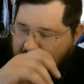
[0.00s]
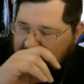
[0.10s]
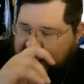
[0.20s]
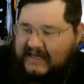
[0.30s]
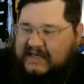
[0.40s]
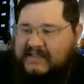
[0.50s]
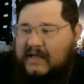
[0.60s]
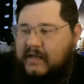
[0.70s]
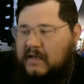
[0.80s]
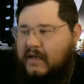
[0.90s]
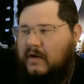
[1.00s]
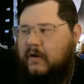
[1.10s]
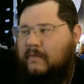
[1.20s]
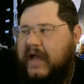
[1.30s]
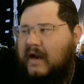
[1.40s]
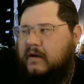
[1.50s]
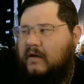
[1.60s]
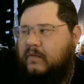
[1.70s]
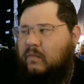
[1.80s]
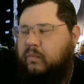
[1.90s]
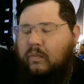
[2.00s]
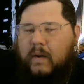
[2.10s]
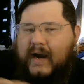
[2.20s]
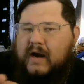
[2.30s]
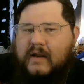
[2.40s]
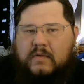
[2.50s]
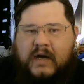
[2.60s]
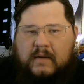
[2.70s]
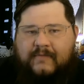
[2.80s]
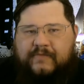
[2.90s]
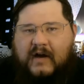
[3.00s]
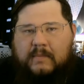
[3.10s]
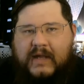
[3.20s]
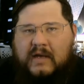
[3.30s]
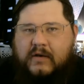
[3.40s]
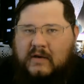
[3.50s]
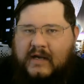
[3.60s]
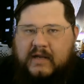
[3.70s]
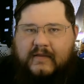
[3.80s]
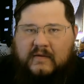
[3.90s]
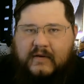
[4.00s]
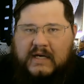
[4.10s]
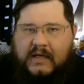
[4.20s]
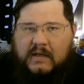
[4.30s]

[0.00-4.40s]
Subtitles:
like I said, no matter where you come from in your heathenry,